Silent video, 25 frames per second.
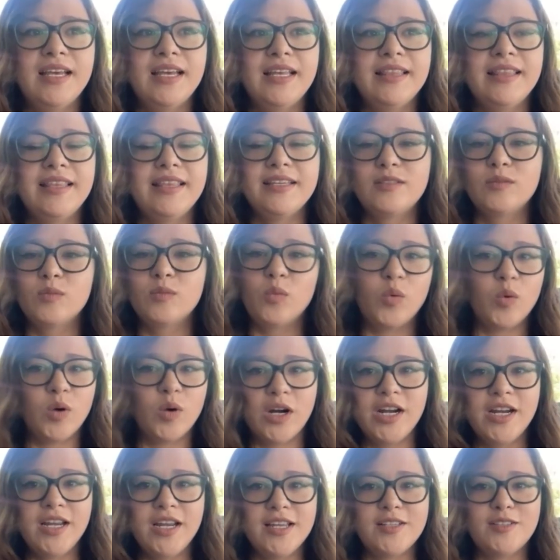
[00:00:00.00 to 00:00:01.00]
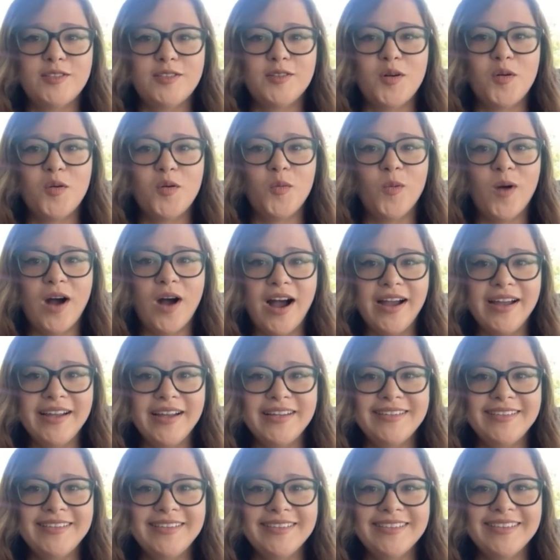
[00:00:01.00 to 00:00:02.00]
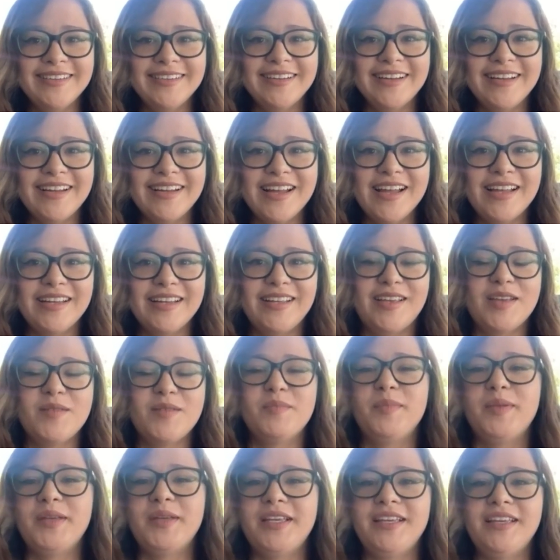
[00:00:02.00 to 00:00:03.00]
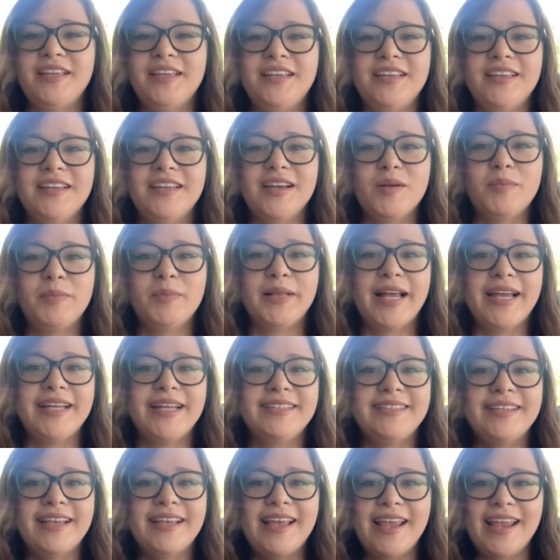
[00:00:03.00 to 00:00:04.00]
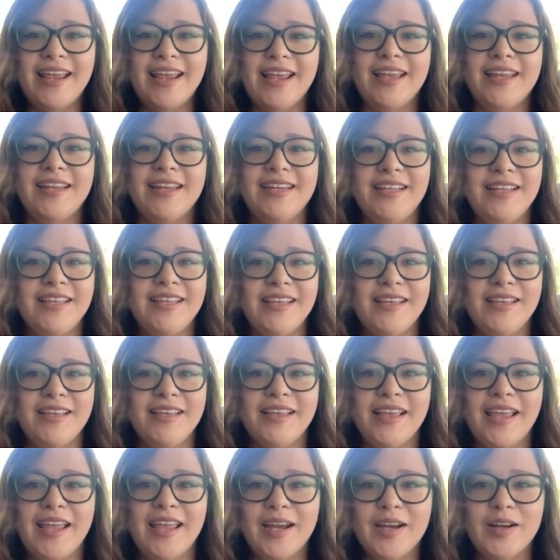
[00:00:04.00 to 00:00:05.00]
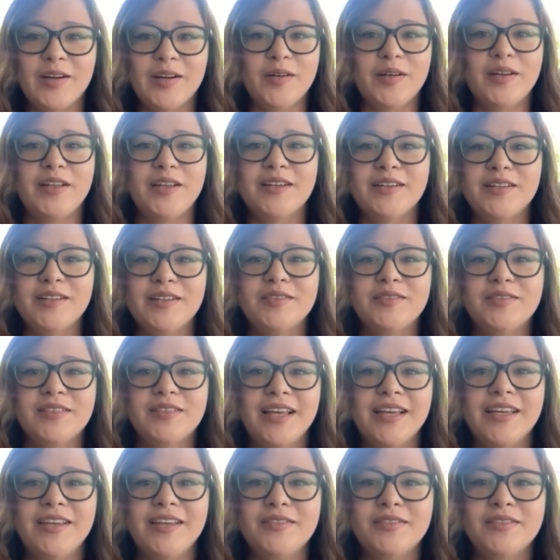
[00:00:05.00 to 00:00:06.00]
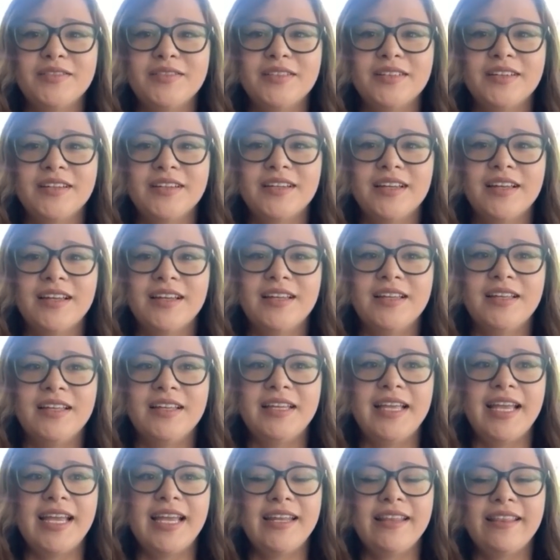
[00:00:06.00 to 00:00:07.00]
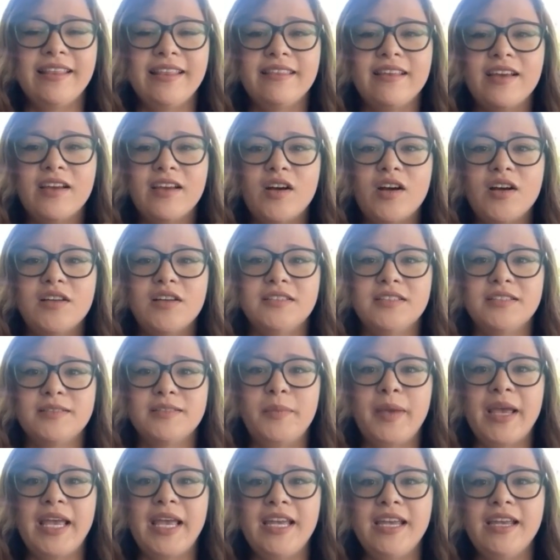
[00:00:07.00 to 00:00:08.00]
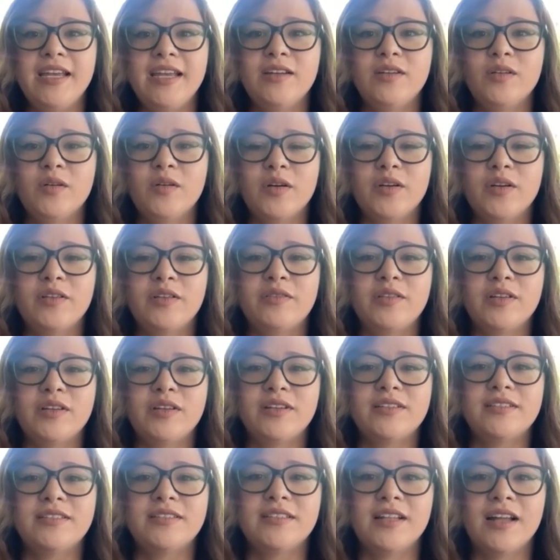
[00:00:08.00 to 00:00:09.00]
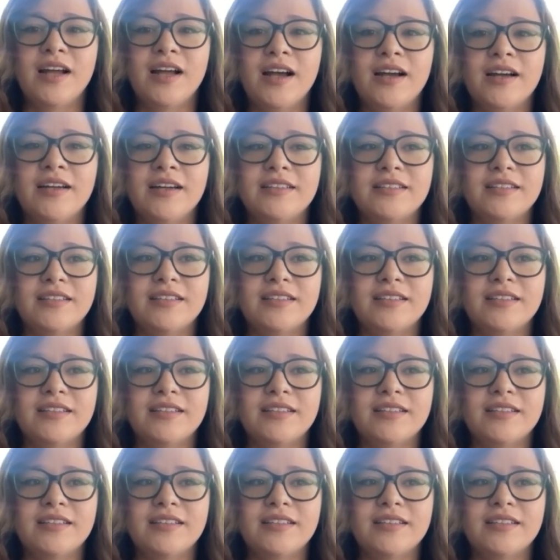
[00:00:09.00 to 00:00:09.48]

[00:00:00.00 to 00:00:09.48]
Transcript: This work is so wide and can be applied to any area of life. Anything that causes pain or you feel is not